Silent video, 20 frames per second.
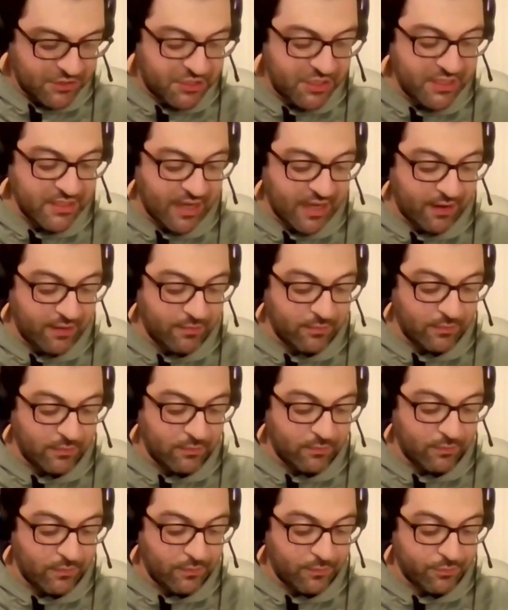she's a
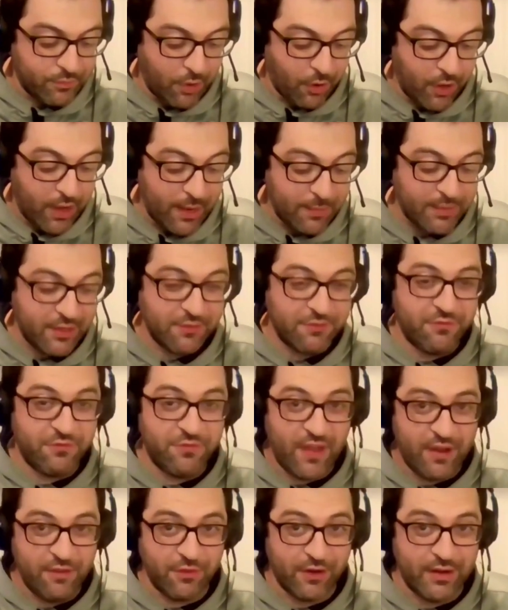prohibitive
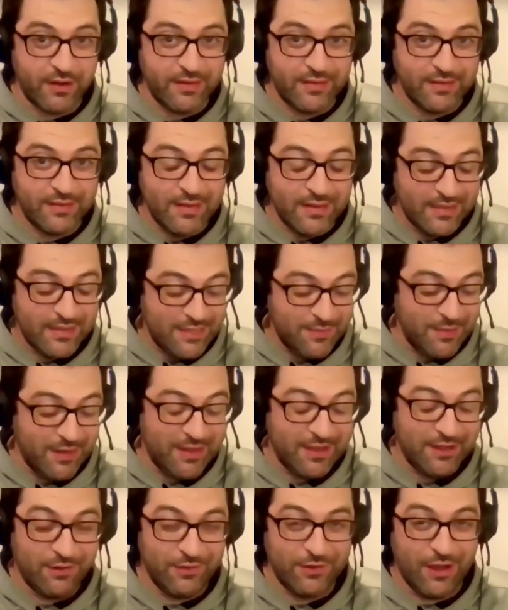favorite to be
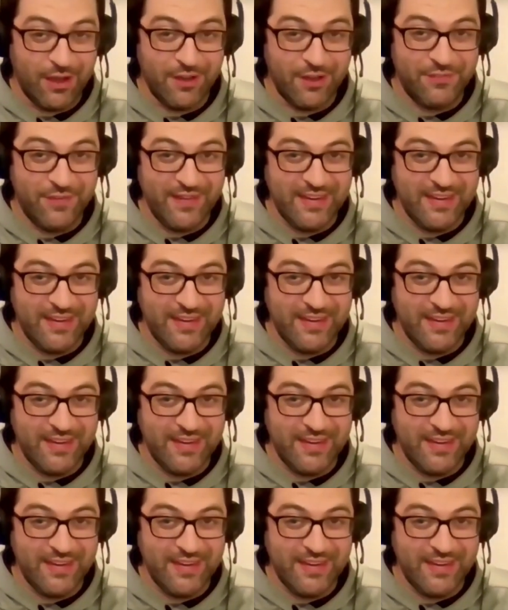killed off.